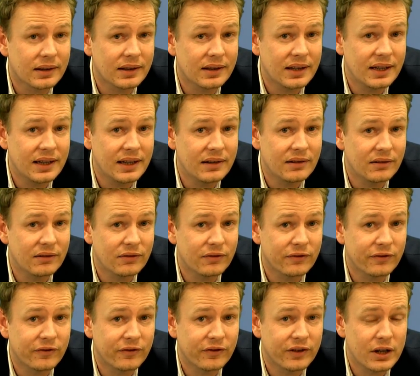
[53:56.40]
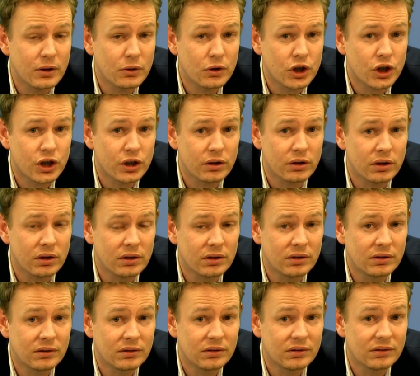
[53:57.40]
the future
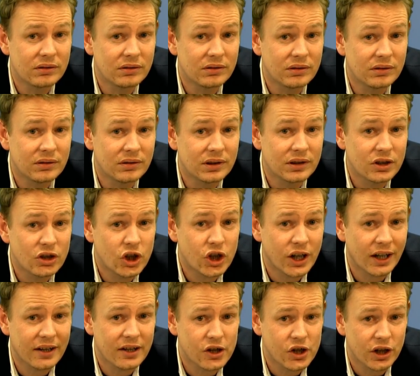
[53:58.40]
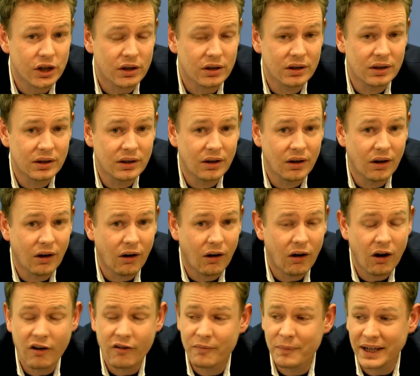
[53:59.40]
challenger
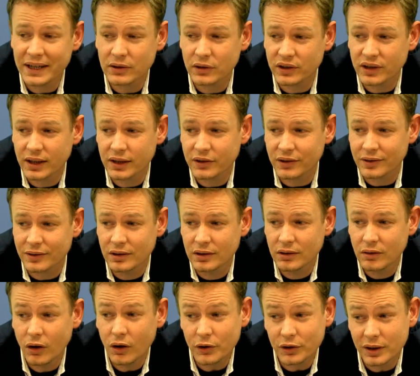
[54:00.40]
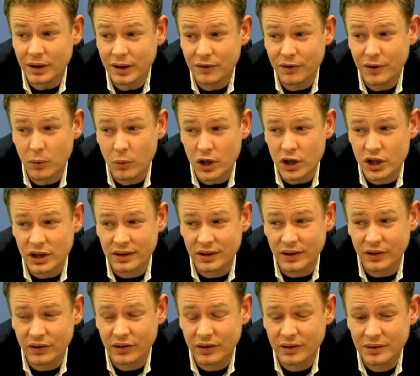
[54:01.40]
of Magnus Carlsen. Also, if you're watching
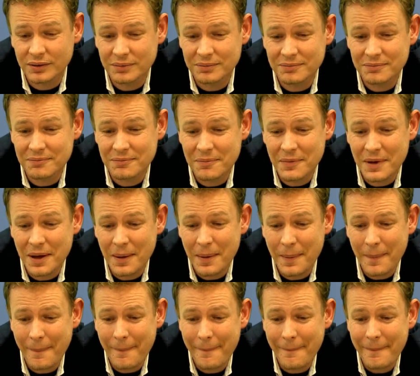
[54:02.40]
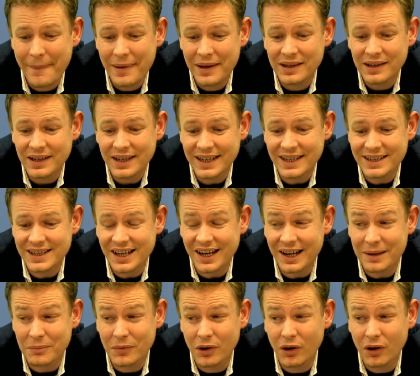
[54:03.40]
this in time